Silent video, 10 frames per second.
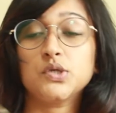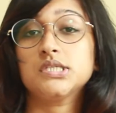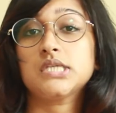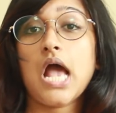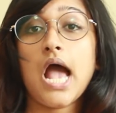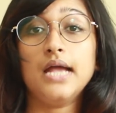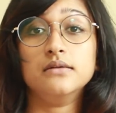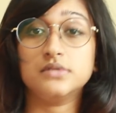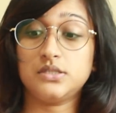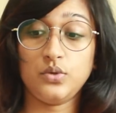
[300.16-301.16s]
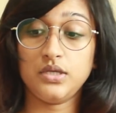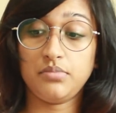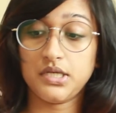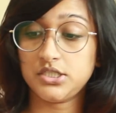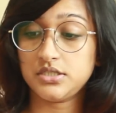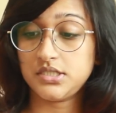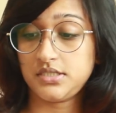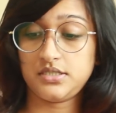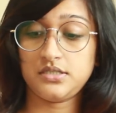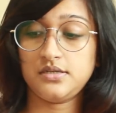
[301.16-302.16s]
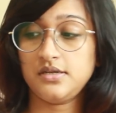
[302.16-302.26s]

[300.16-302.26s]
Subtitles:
because I am so impatient.